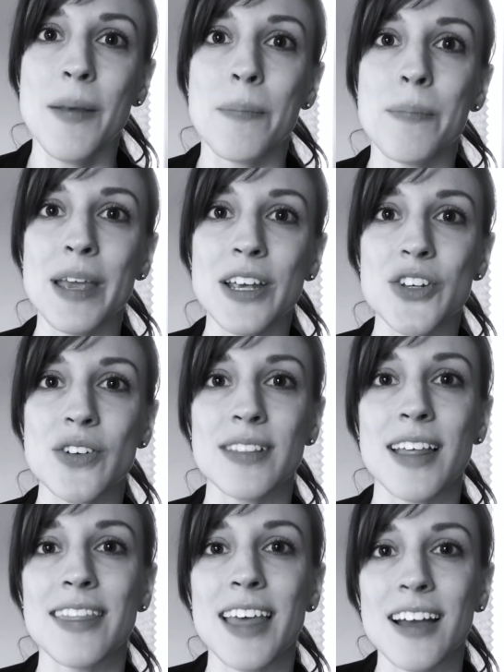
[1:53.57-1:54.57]
make sure
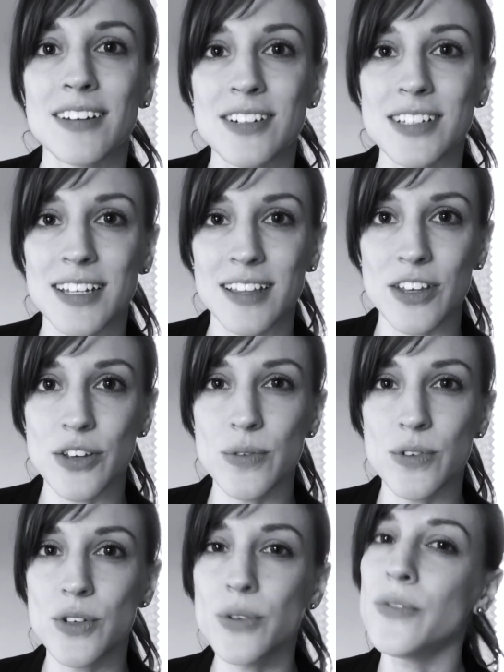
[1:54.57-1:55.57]
that they understand that you
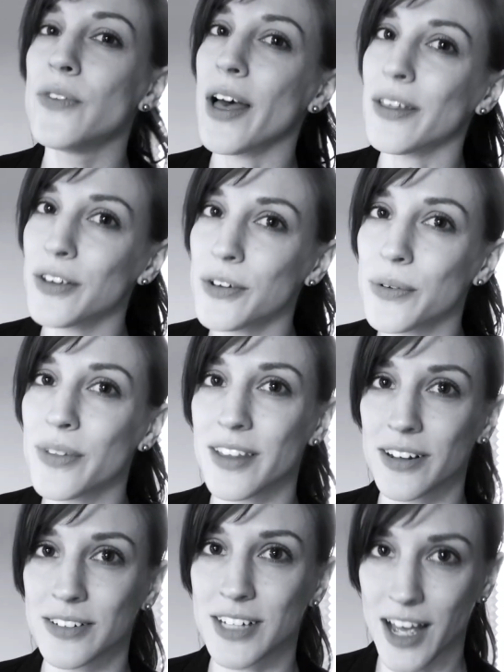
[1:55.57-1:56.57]
do value
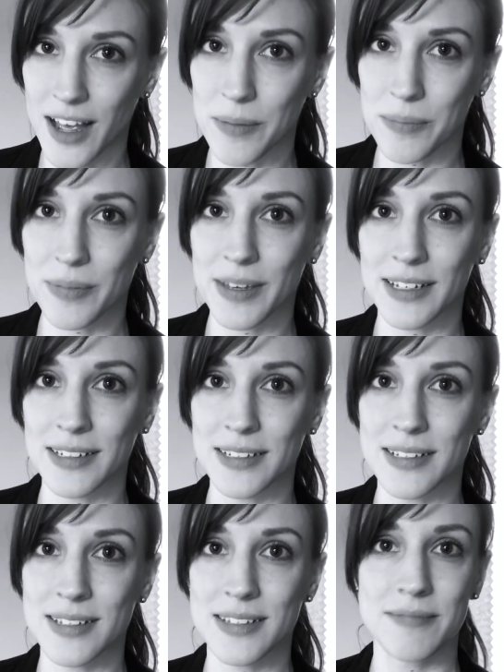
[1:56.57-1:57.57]
their time,
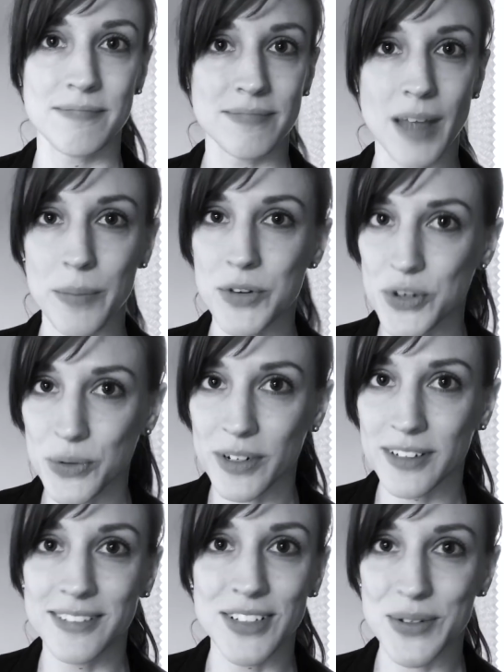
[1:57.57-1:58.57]
because I'm sure
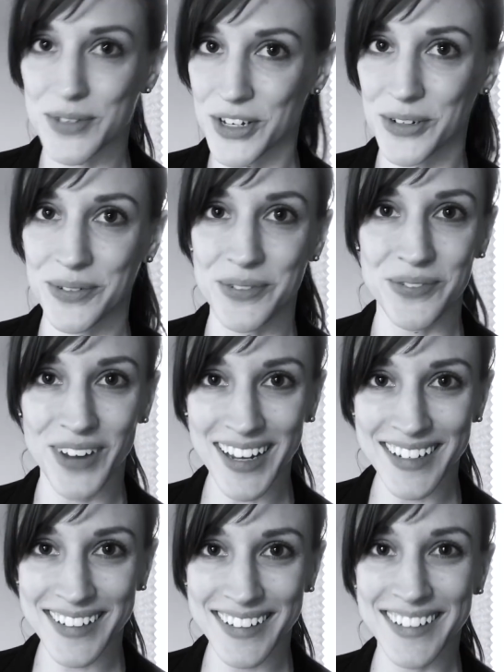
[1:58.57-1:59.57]
you do, right?
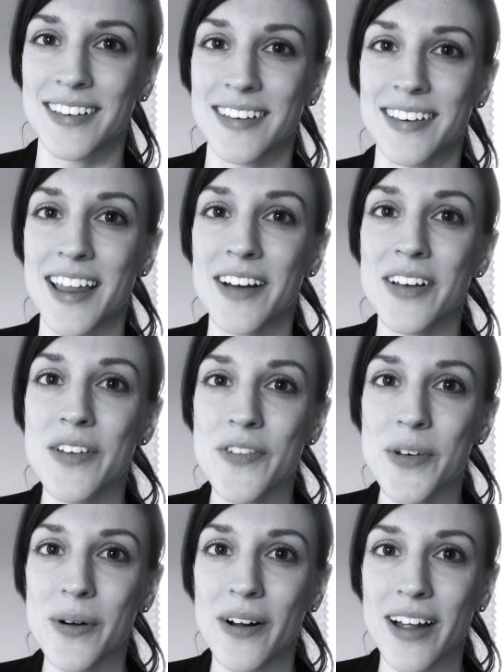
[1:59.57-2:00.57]
Now, if
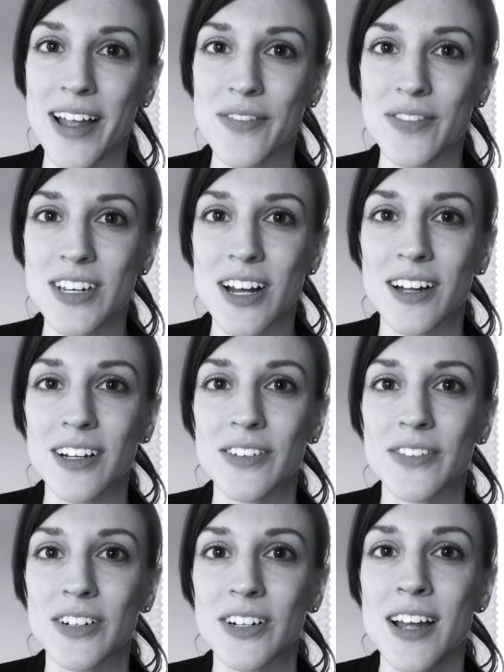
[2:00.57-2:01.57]
you are a
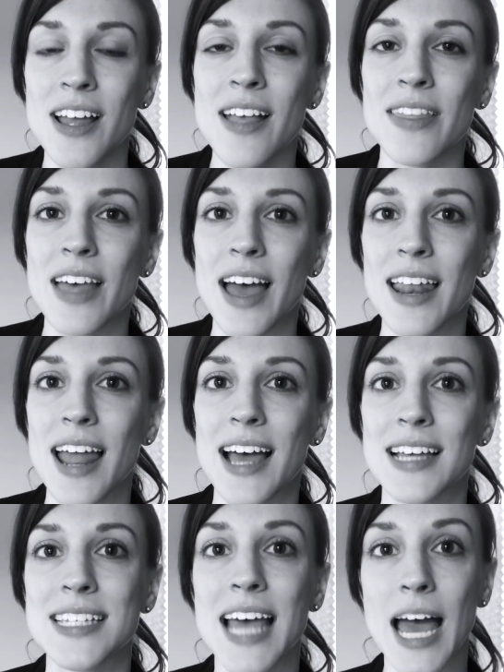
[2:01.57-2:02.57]
photographer that
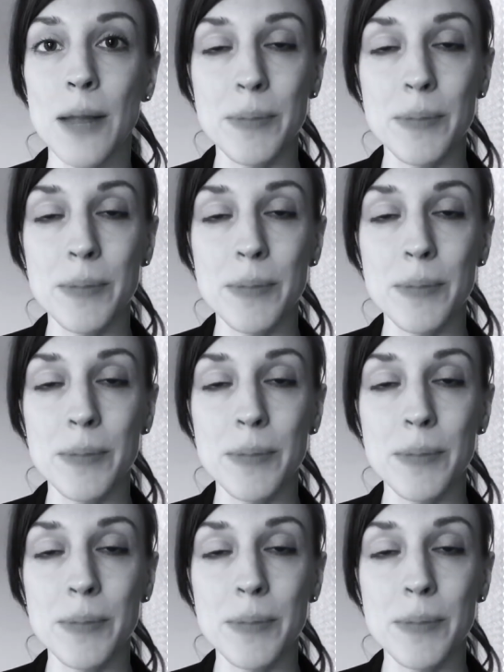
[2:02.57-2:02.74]
has had